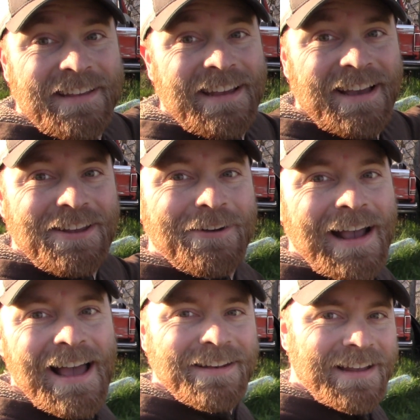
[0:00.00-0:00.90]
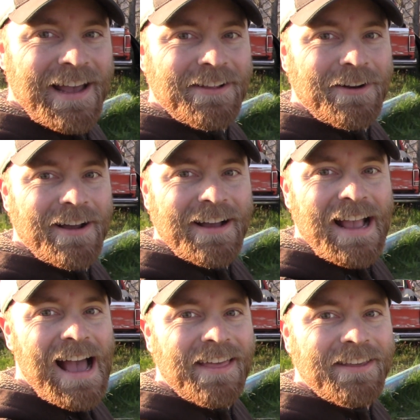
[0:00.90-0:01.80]
the Yukon Tyler
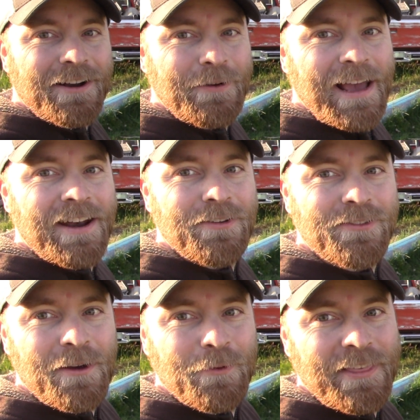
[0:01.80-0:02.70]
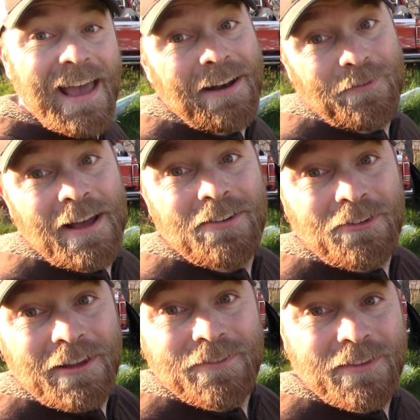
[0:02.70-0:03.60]
got there. We got to do something with that
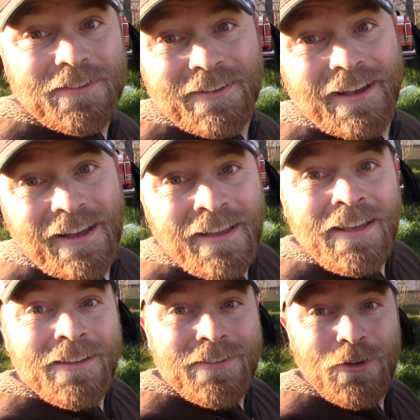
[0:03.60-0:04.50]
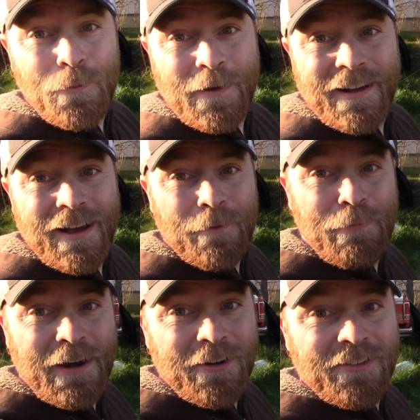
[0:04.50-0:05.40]
eventually if this stupid
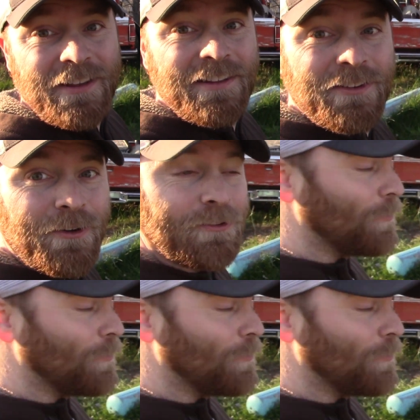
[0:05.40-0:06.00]
beer disease goes